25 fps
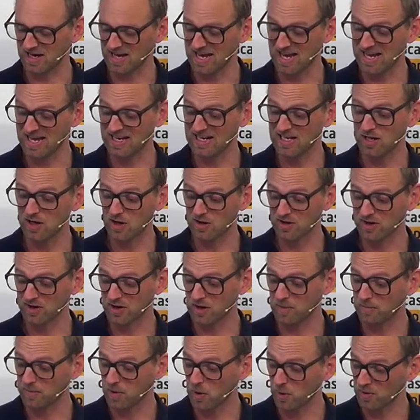any other
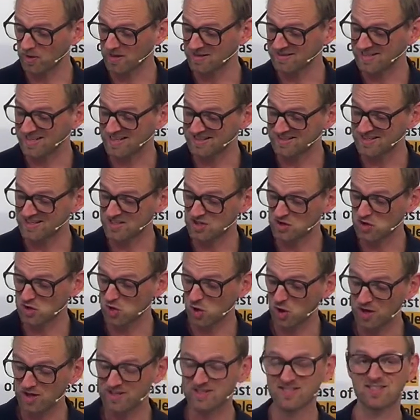component than this
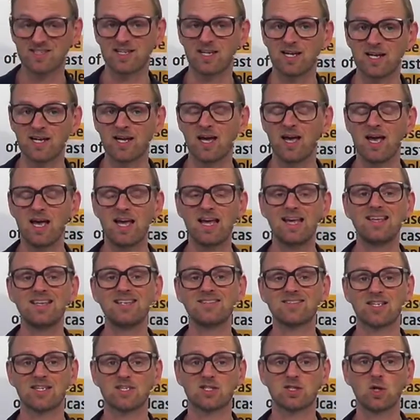joystick
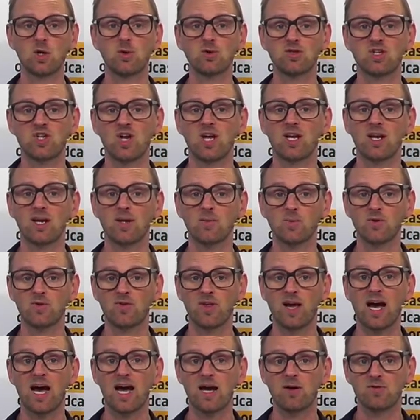is associated with
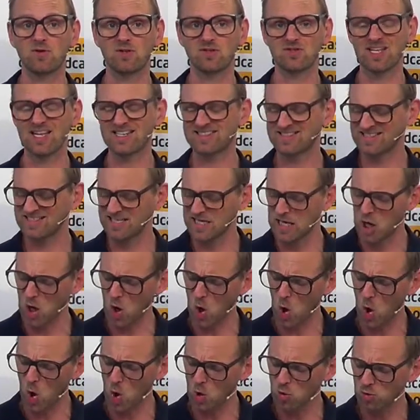iris. That's the
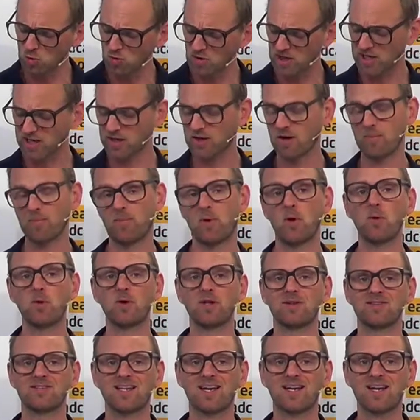only
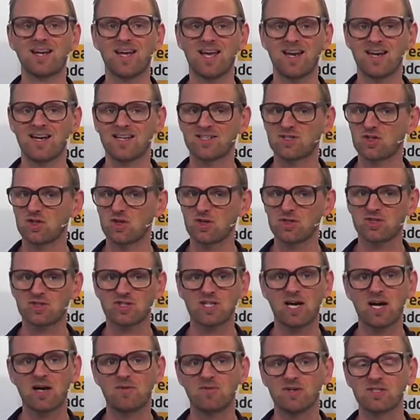component that can adjust
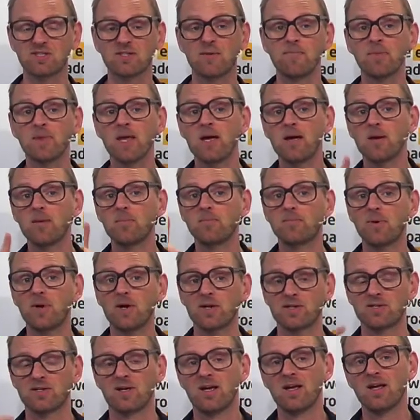iris.
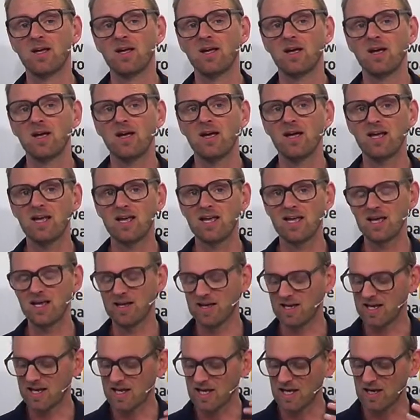But
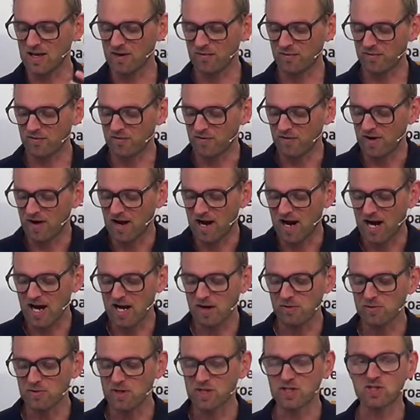if
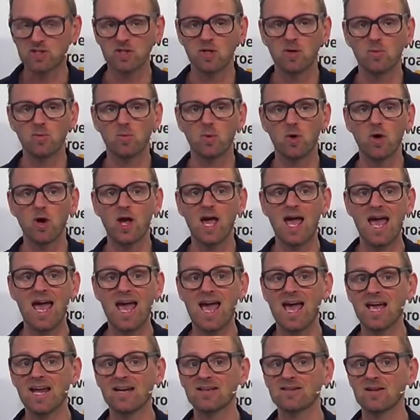iris were
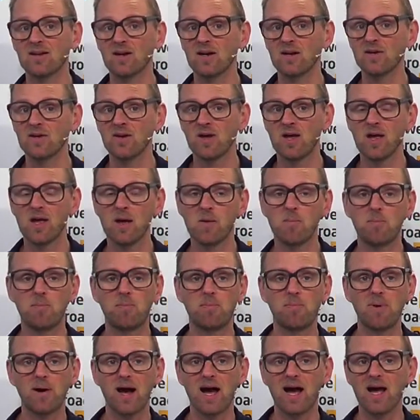handled
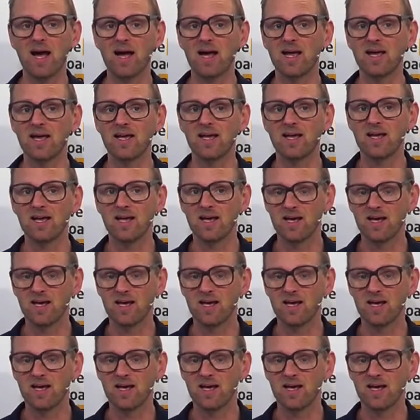by